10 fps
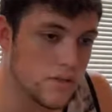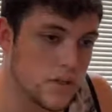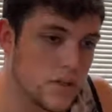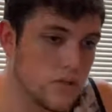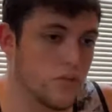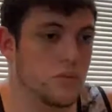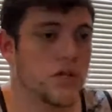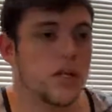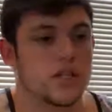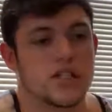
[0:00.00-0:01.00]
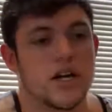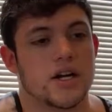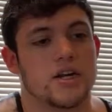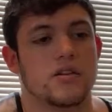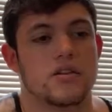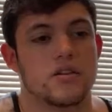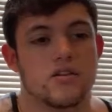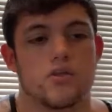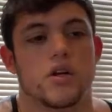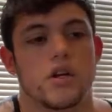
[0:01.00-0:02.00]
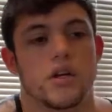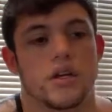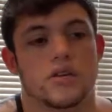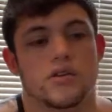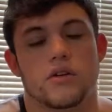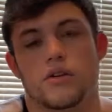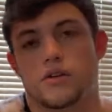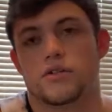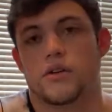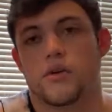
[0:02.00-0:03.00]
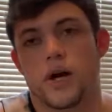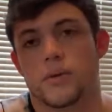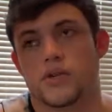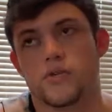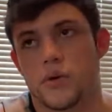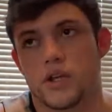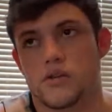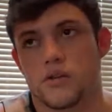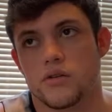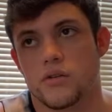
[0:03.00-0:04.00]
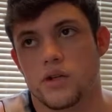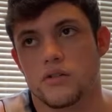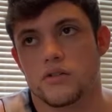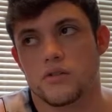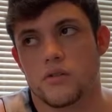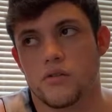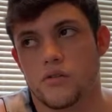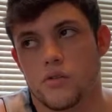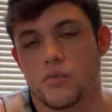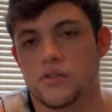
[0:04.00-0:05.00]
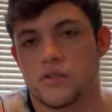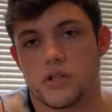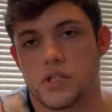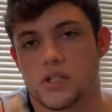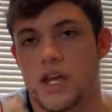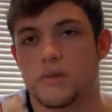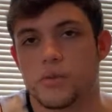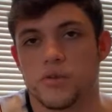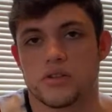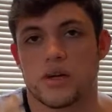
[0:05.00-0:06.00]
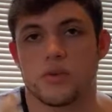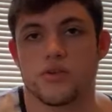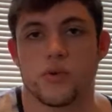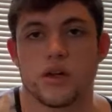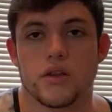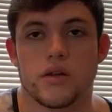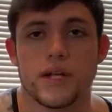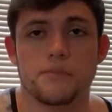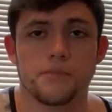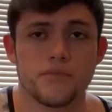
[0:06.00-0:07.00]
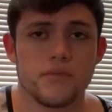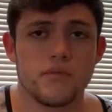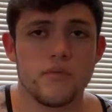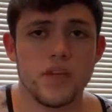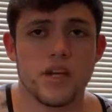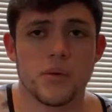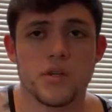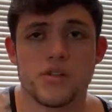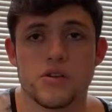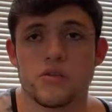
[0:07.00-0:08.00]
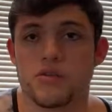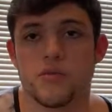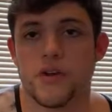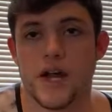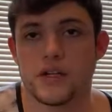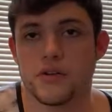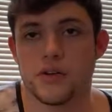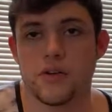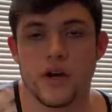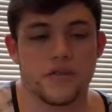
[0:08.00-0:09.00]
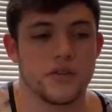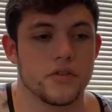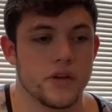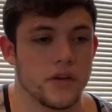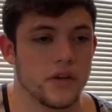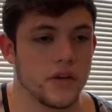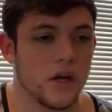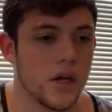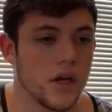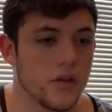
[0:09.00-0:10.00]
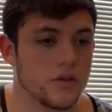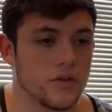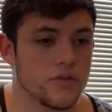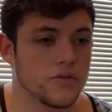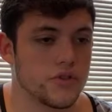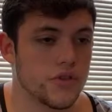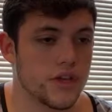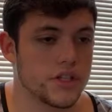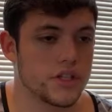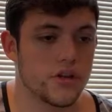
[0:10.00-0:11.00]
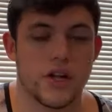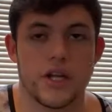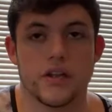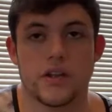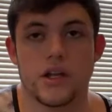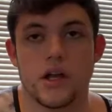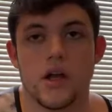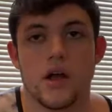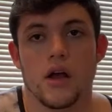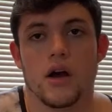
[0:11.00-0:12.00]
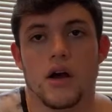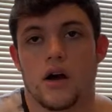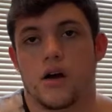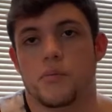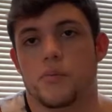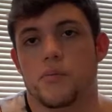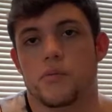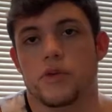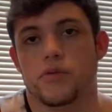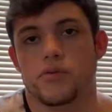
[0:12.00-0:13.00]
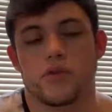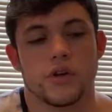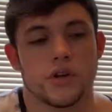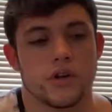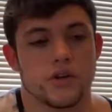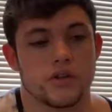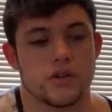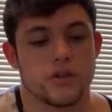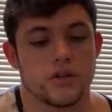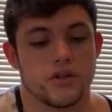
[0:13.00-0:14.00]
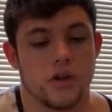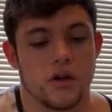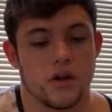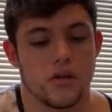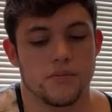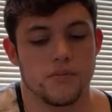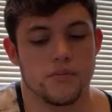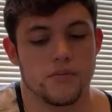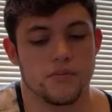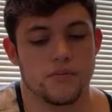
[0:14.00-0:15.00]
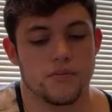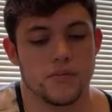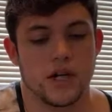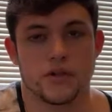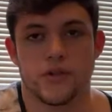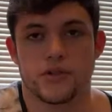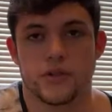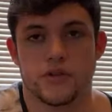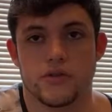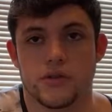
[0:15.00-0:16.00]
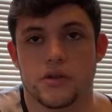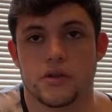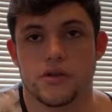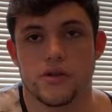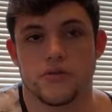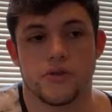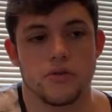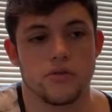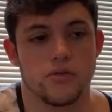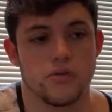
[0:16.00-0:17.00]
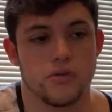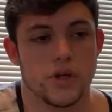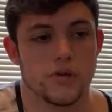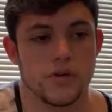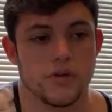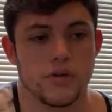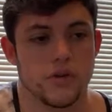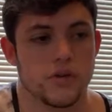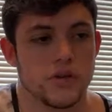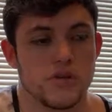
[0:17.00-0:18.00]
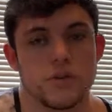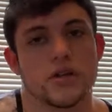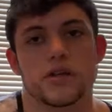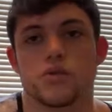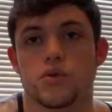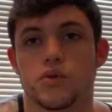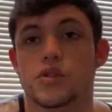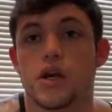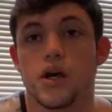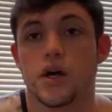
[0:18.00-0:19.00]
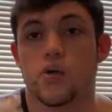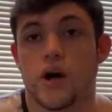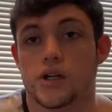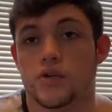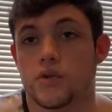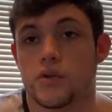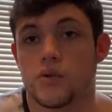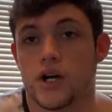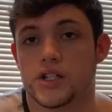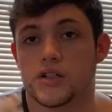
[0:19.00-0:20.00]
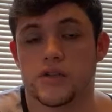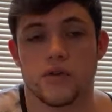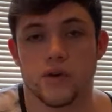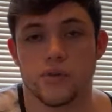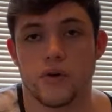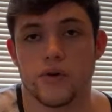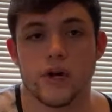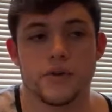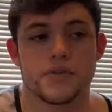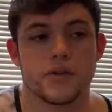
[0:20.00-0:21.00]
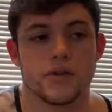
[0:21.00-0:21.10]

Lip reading: TUB, stock ECU, it's good. So MS42 is almost just as capable as MS43. It can be tuned factory. You don't have to do anything. There's no tricks or anything. You really can just download tunes. So if you get a tuner, if you get somebody like Jules, he'll walk you through the process of all the programs.